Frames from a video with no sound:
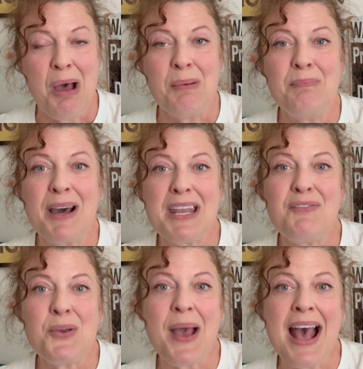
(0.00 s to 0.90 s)
But
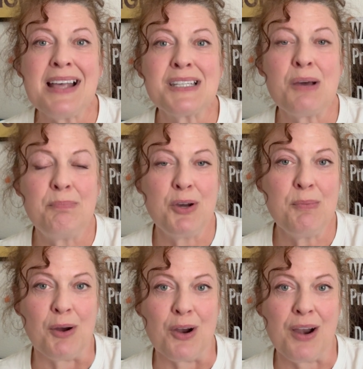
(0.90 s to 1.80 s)
if you ask a
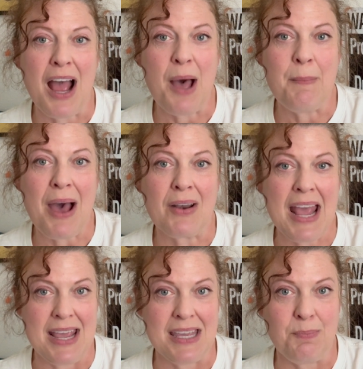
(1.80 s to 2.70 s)
boomer about
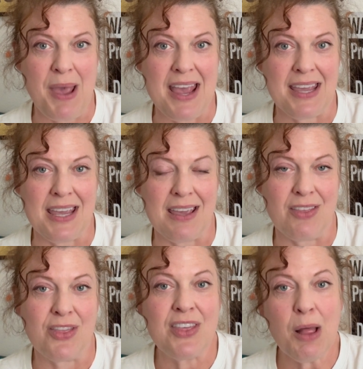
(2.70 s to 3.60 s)
Hankey Pankey,
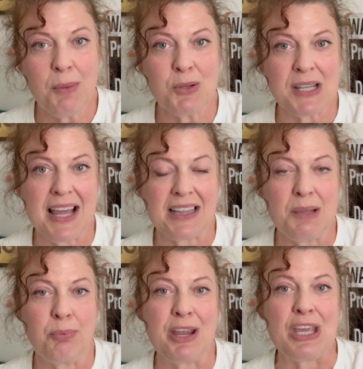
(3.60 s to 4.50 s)
they'll most
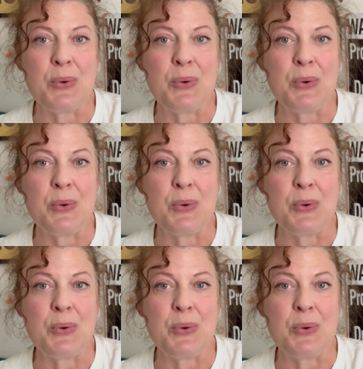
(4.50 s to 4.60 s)
likely bring you